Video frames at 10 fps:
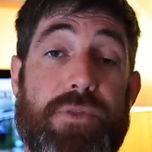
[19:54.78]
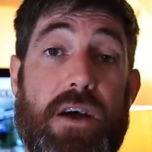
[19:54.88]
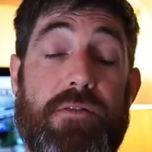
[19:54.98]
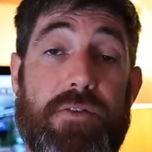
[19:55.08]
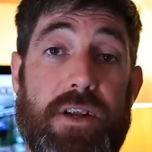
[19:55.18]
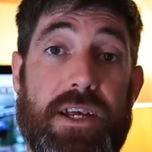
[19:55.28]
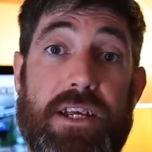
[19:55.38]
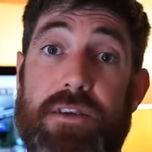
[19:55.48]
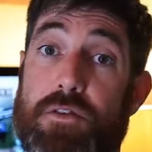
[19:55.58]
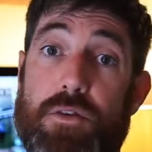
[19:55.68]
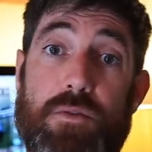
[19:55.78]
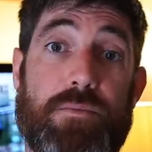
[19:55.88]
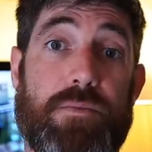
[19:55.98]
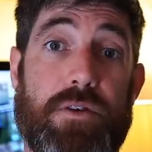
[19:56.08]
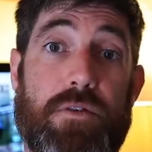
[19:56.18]
Hopefully you're
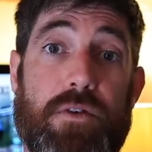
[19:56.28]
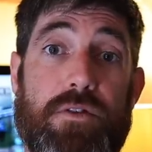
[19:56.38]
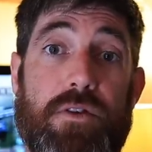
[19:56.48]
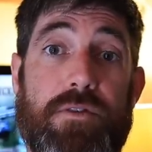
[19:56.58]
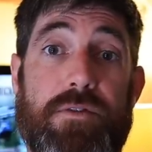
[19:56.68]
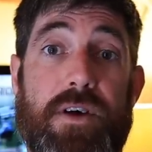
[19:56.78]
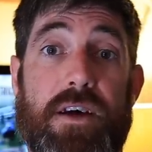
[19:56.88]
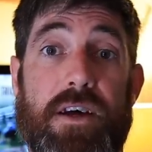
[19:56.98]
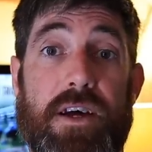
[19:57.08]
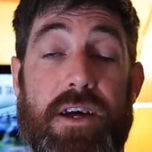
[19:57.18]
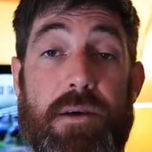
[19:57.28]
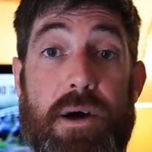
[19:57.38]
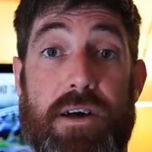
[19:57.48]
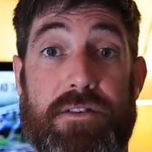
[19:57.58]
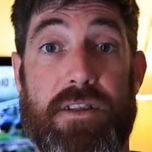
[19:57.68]
all sort of
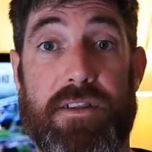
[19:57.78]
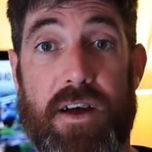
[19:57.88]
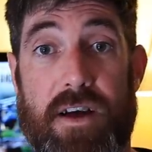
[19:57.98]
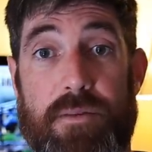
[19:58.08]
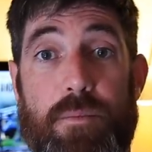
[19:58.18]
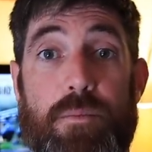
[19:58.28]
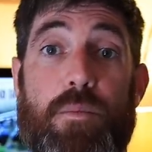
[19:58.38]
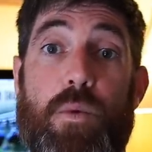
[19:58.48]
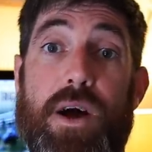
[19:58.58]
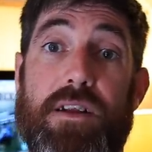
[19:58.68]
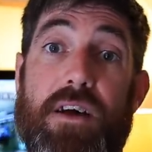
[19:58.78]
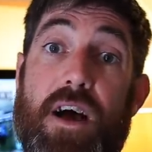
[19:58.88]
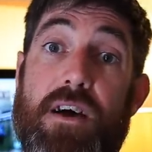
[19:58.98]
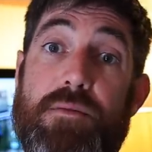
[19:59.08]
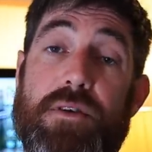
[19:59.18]
passing the time well at
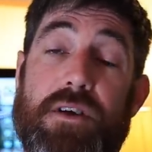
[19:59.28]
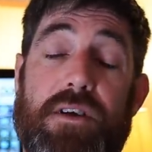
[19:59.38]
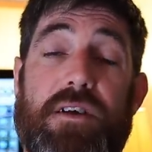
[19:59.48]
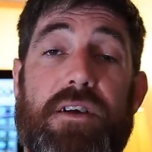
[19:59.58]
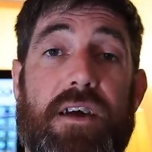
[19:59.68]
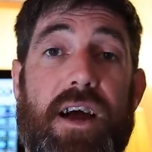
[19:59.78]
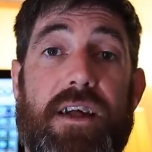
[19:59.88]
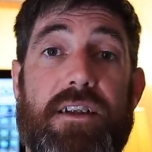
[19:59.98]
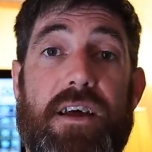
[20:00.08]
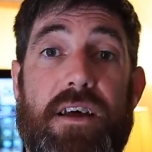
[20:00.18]
home, and